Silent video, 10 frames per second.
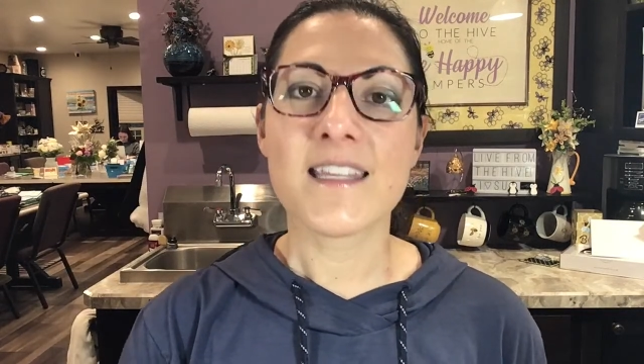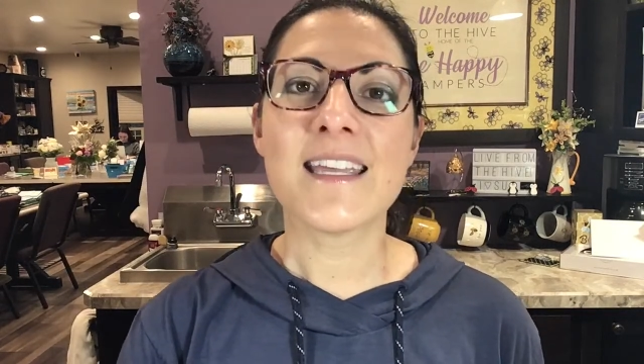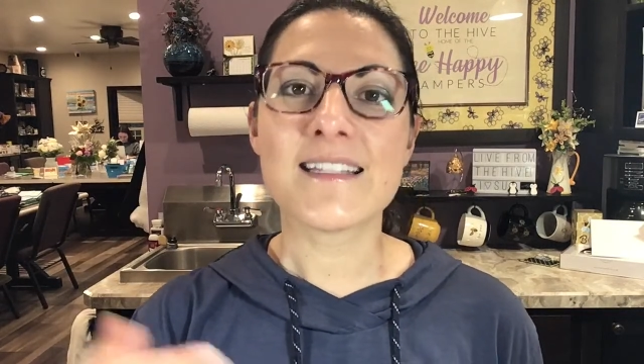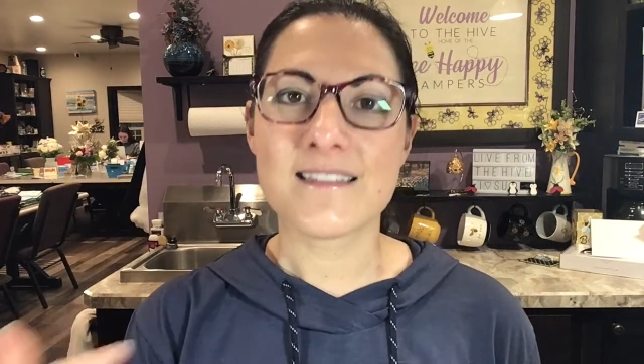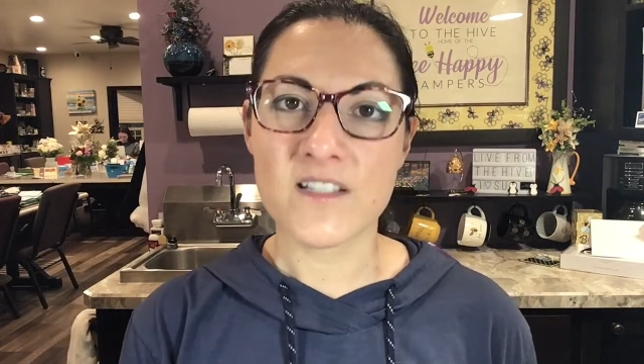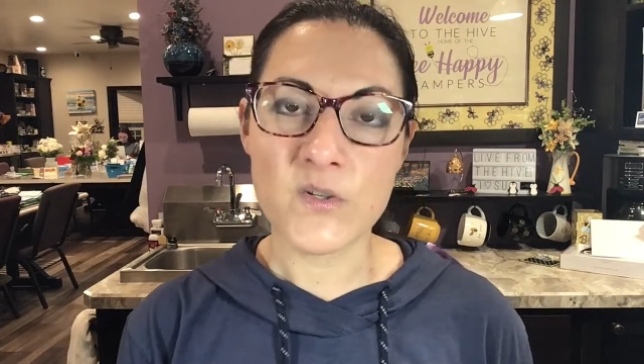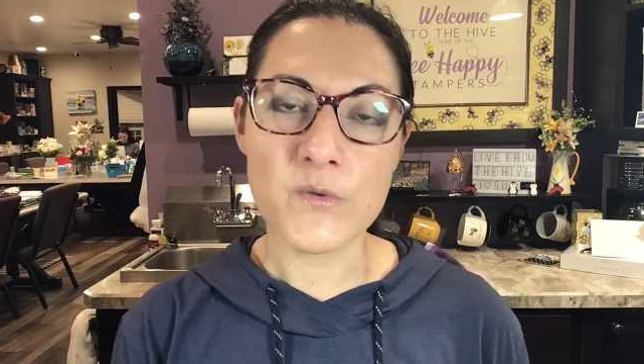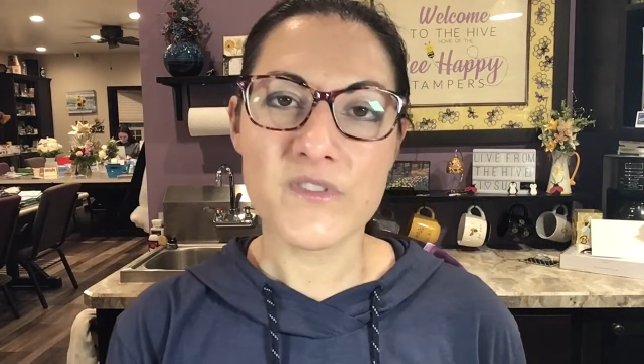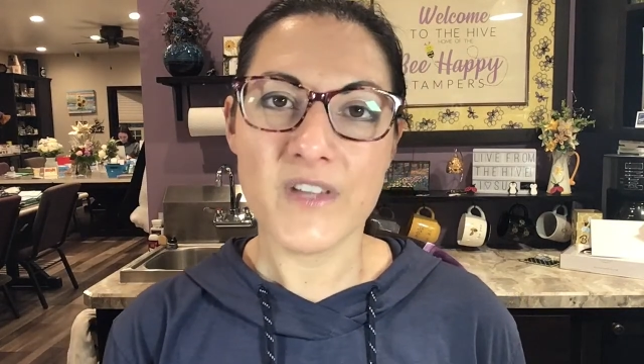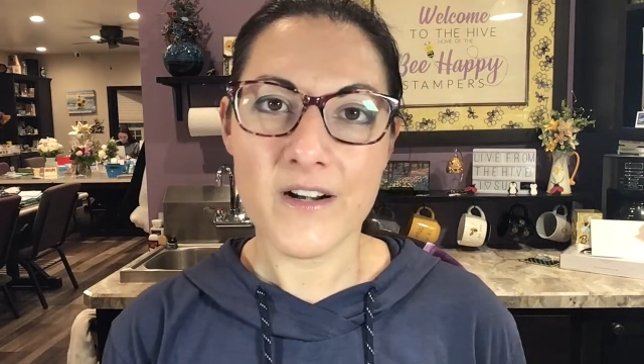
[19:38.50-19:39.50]
gets the
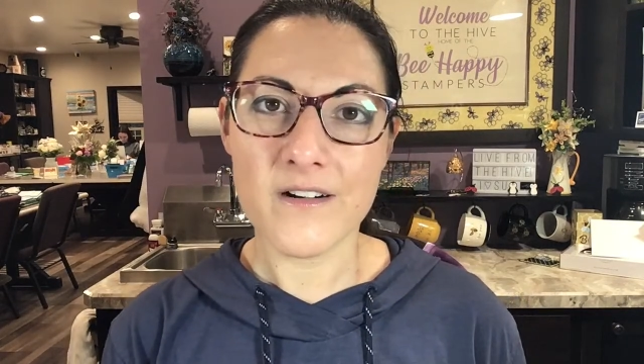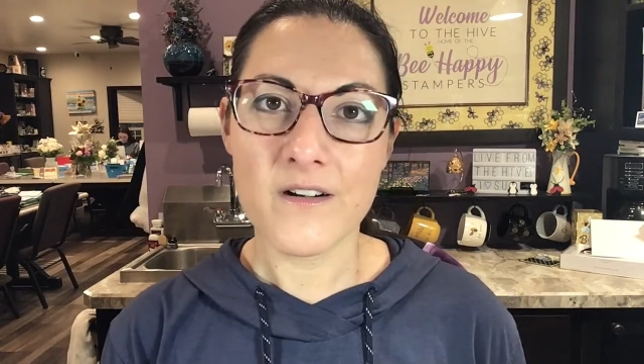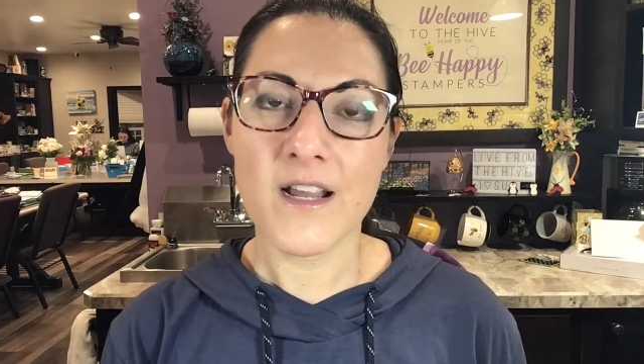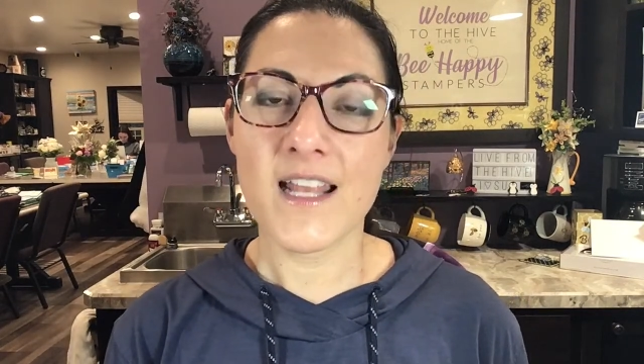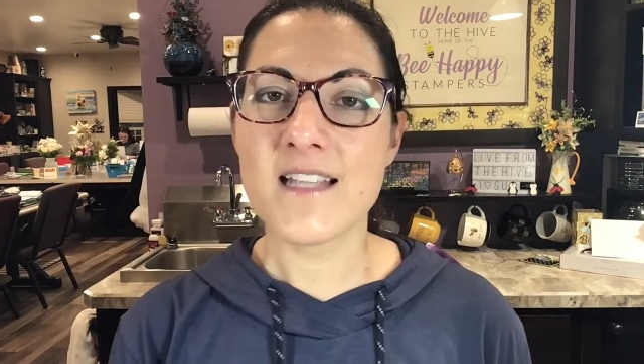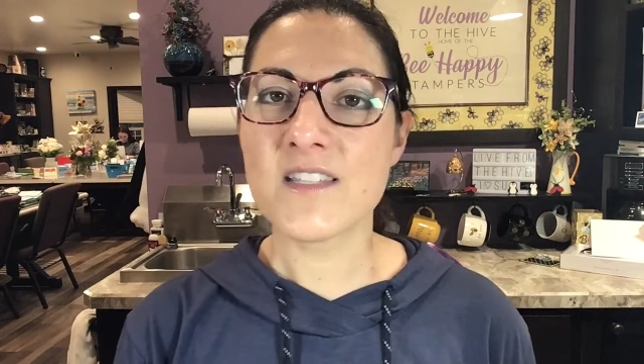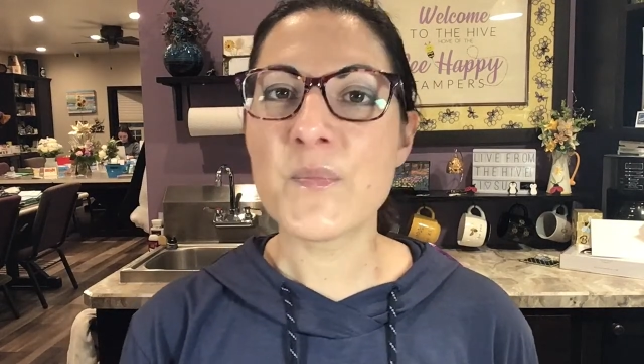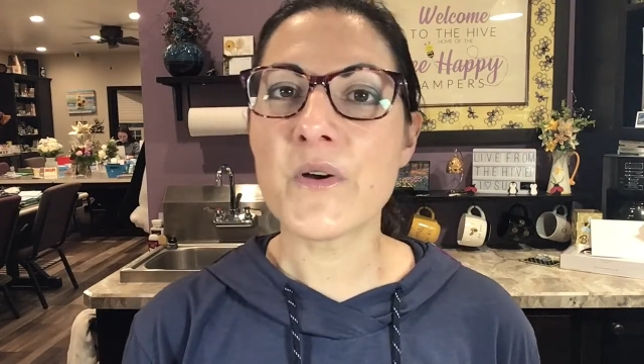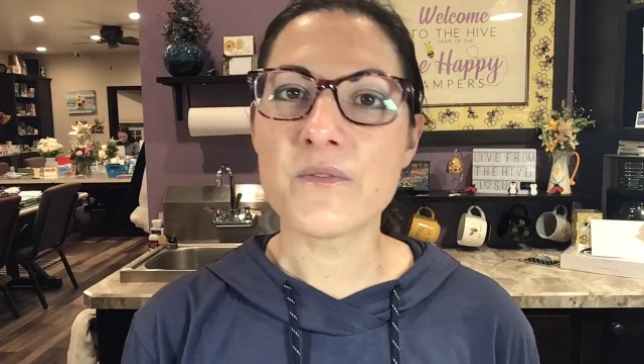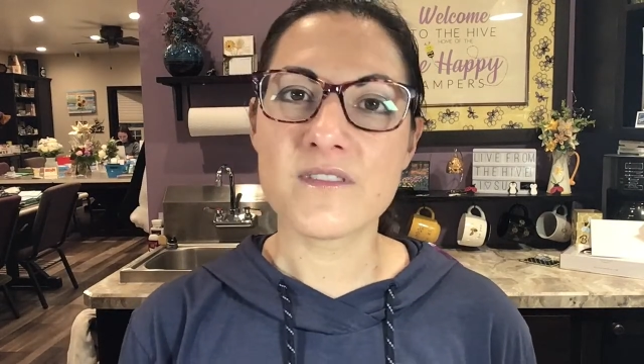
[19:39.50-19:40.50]
newsletter, and it's
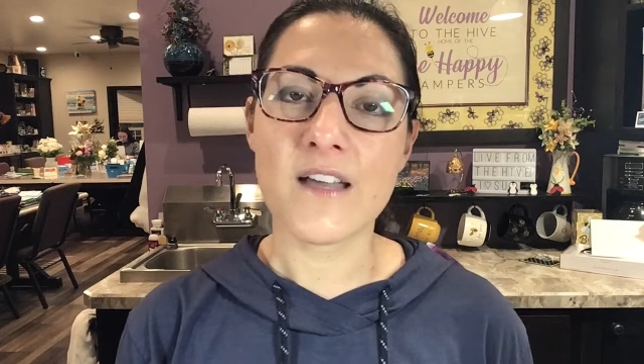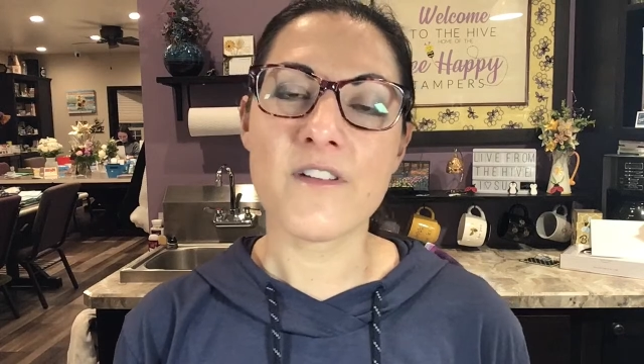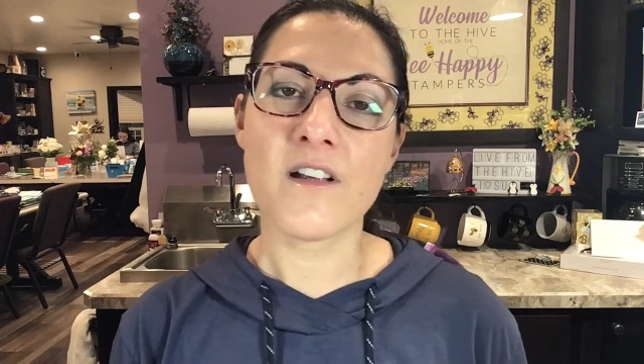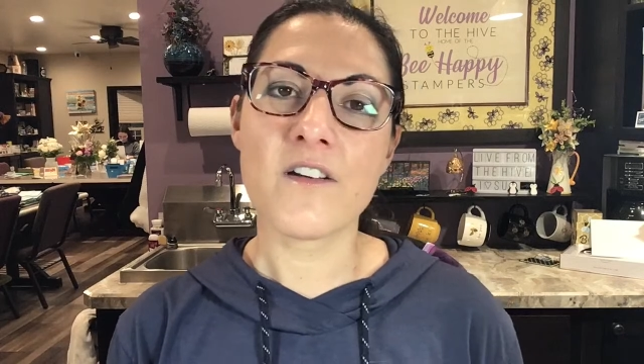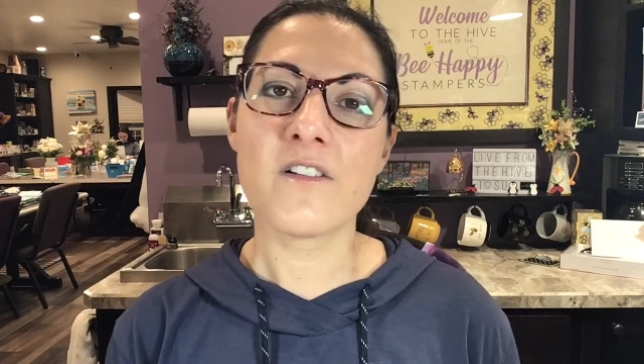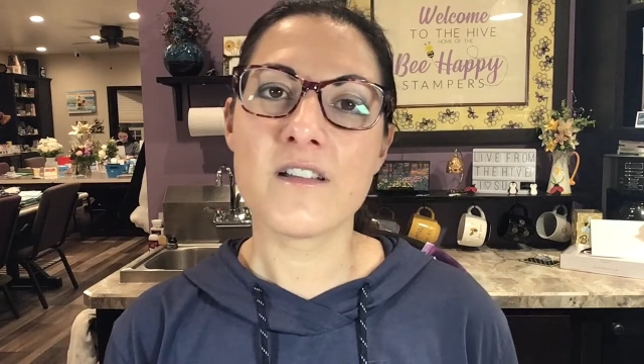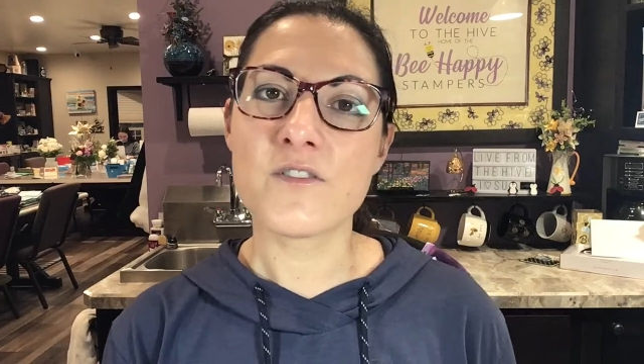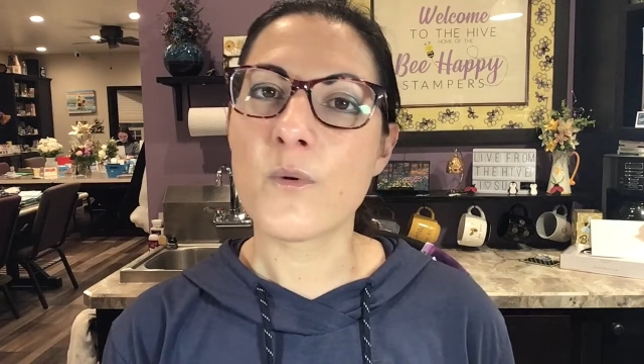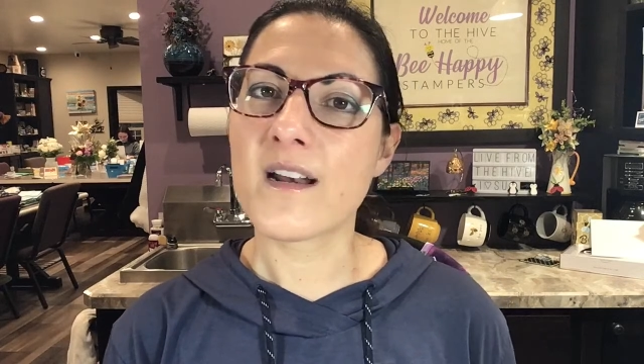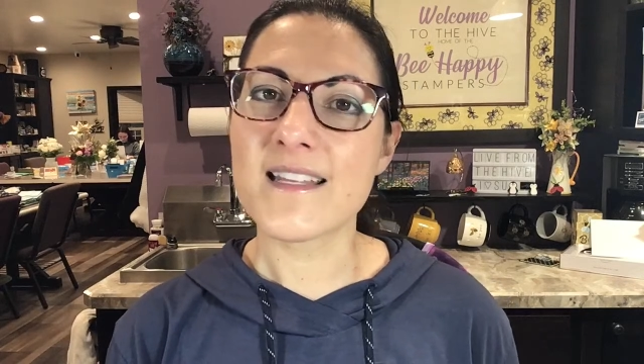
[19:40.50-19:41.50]
about seven hundred
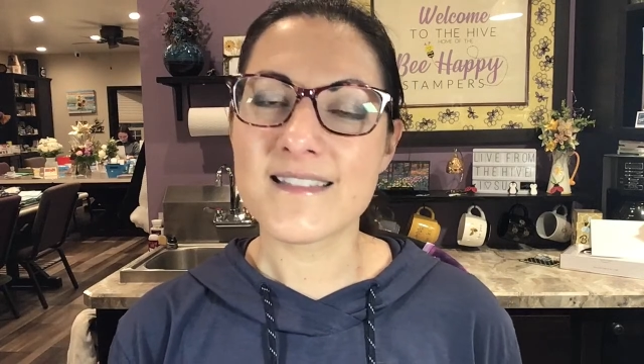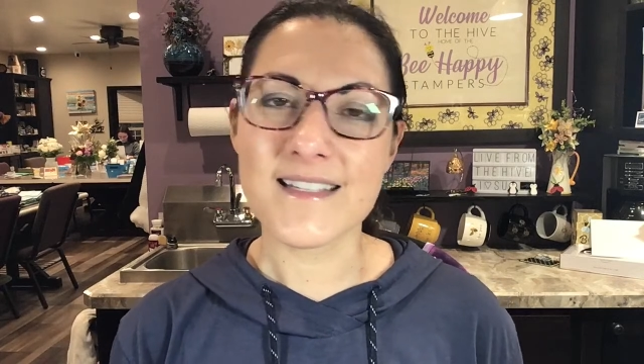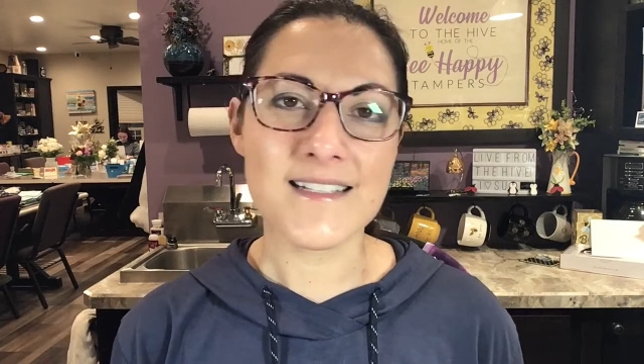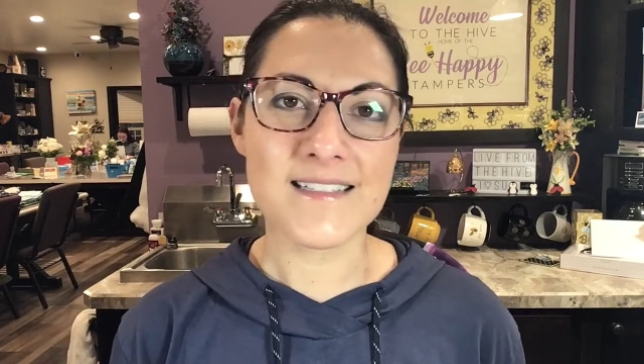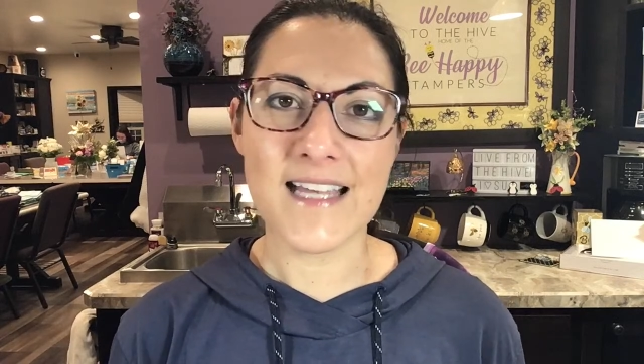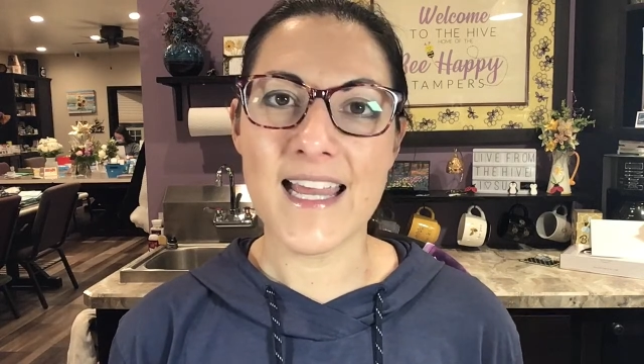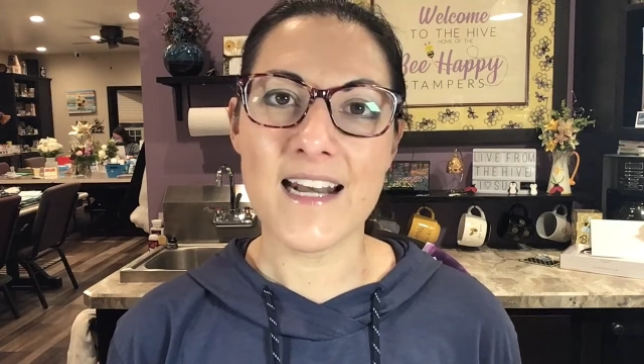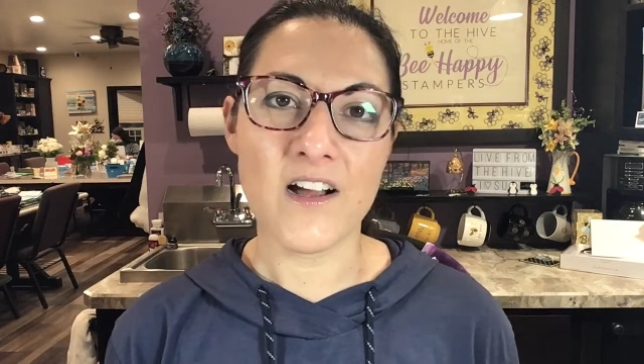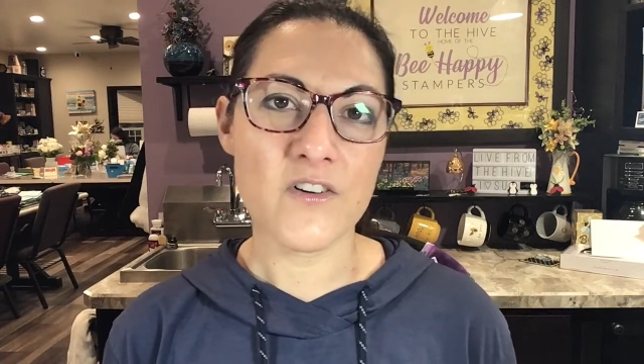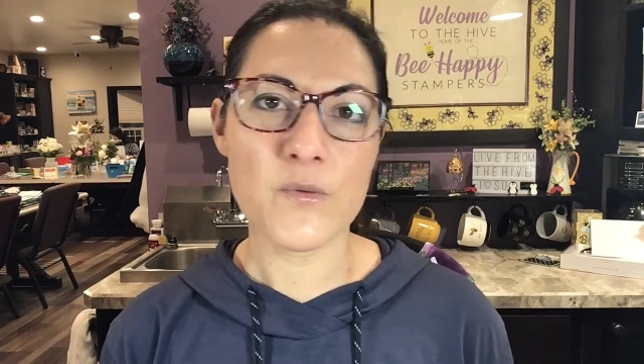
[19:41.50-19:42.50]
twenty-six to
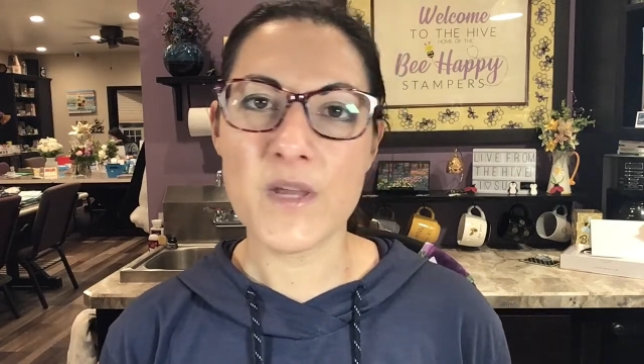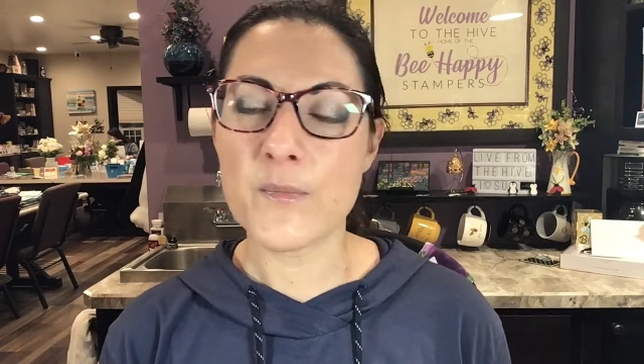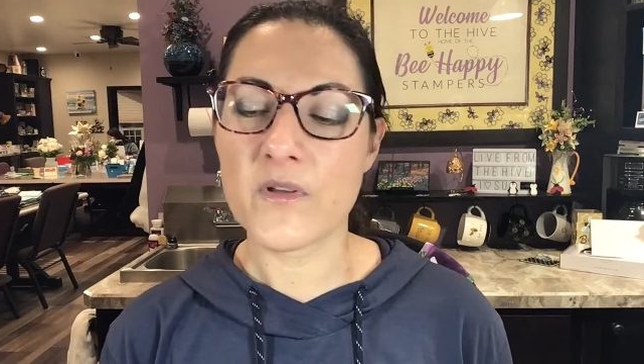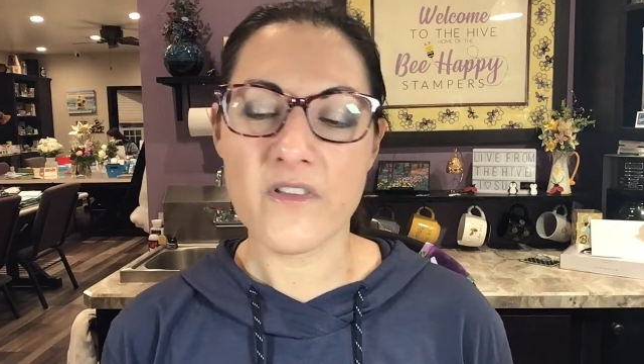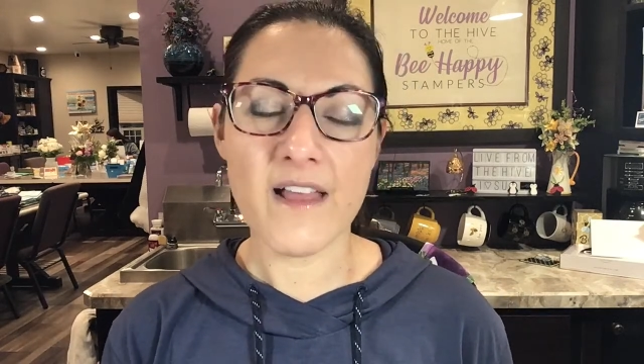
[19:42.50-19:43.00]
eight hundred people.